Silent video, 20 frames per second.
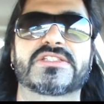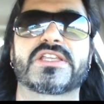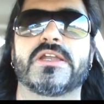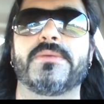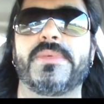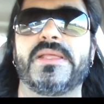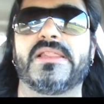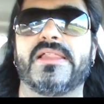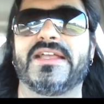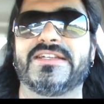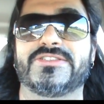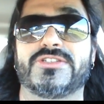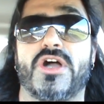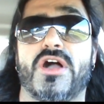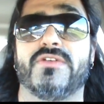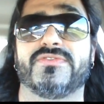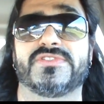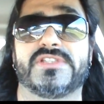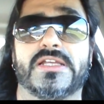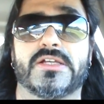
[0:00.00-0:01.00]
it's going to be like
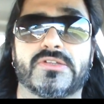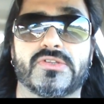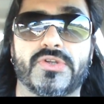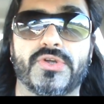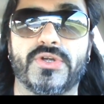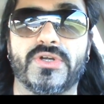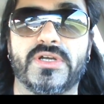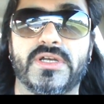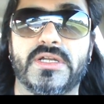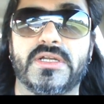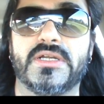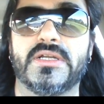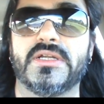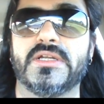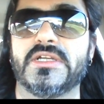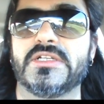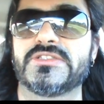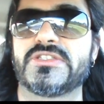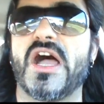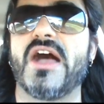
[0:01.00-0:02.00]
Dolph Ziggler.
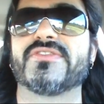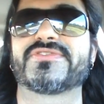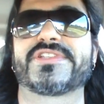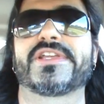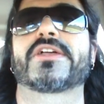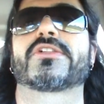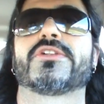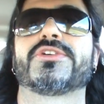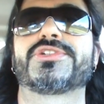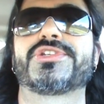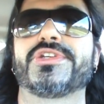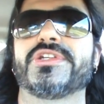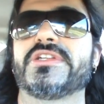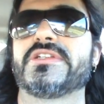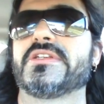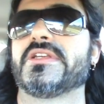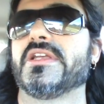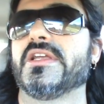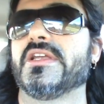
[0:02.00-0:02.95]
Dolph Ziggler should